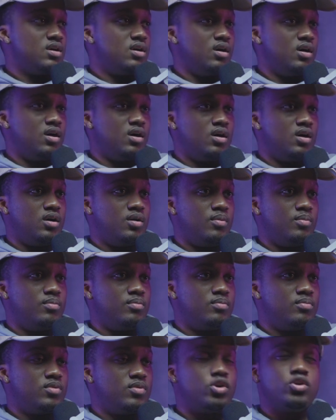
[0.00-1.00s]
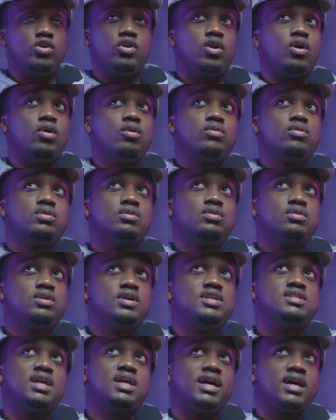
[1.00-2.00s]
Um, oh no, no, no.
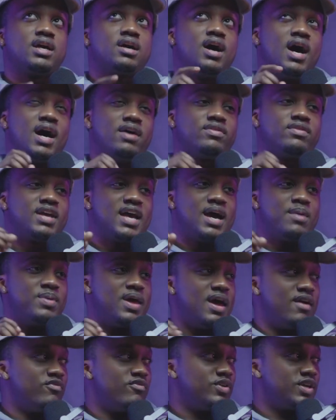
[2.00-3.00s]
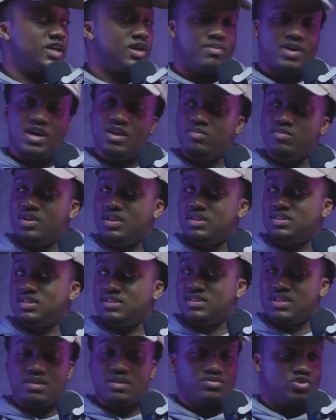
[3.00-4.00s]
He's like, "I've kept every commandment
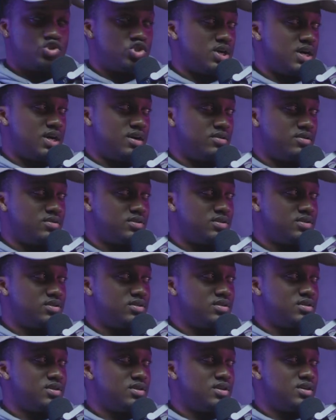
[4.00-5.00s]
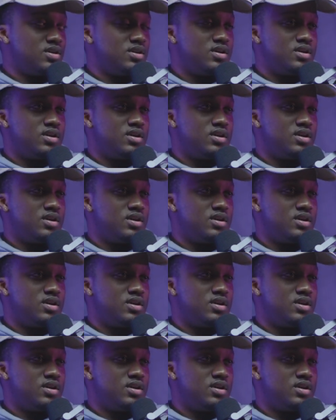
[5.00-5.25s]
since I was a child." Mm-hmm.